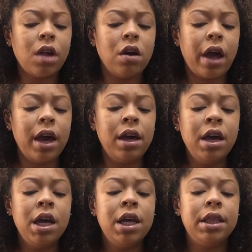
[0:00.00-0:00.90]
Okay,
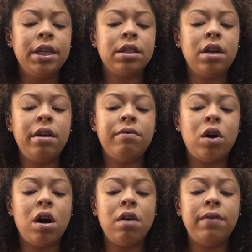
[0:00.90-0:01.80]
this could
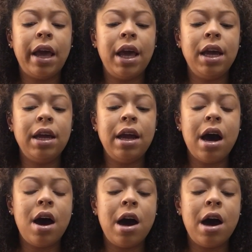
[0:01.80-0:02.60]
involve a